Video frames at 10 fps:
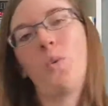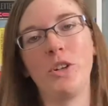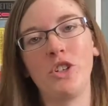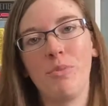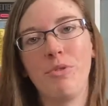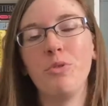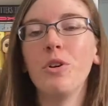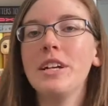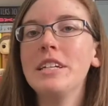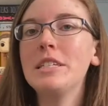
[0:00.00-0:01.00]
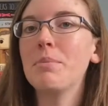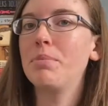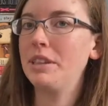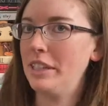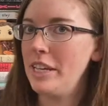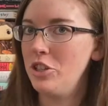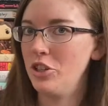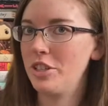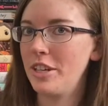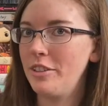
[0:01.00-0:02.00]
Question number four is played
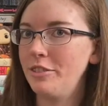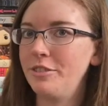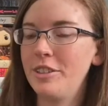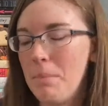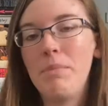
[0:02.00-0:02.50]
yourself.